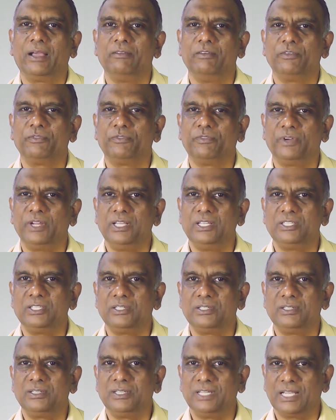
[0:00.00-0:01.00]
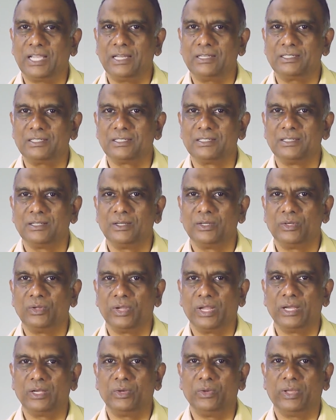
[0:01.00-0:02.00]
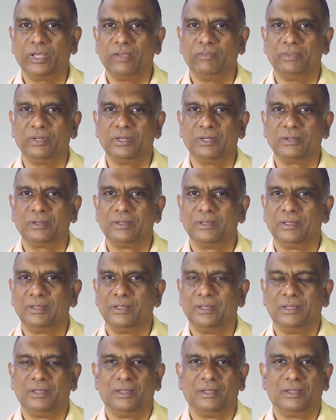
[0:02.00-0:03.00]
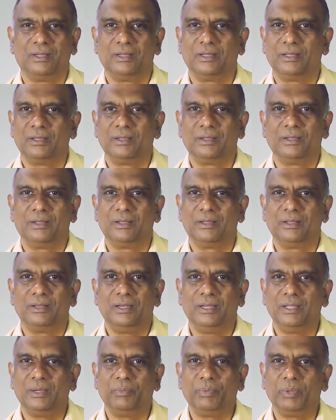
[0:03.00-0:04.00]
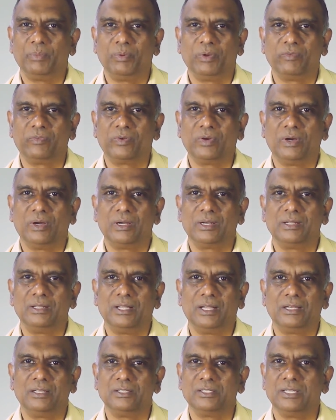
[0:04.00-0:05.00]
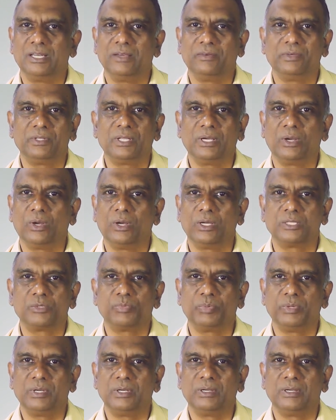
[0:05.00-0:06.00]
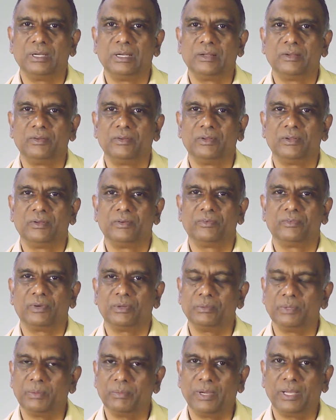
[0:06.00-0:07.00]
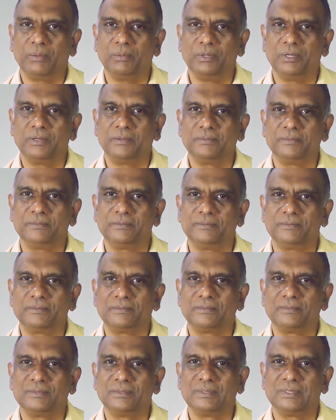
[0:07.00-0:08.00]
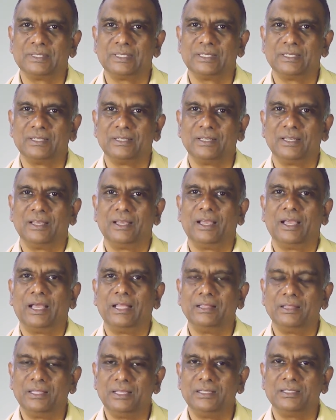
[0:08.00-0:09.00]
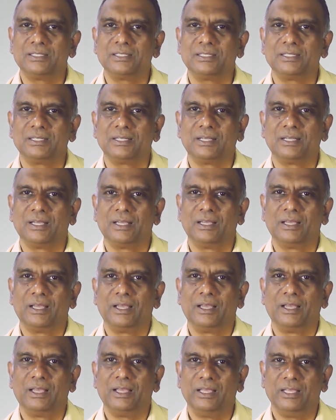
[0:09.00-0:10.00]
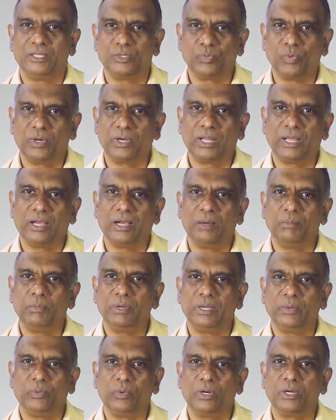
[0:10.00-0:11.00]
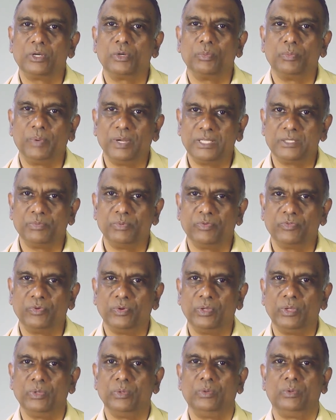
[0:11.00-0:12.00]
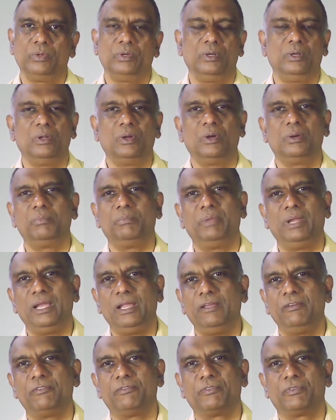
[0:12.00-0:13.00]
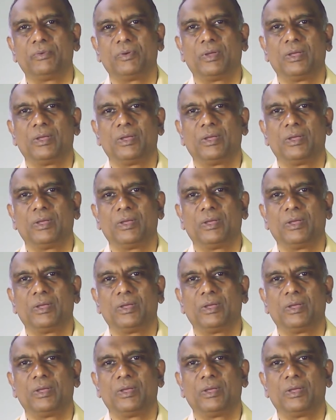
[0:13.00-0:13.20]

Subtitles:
have a free ticket to get to heaven. Dear people of God, that is never the gospel from the Bible. And this is what I humbly want to place before you. Don't believe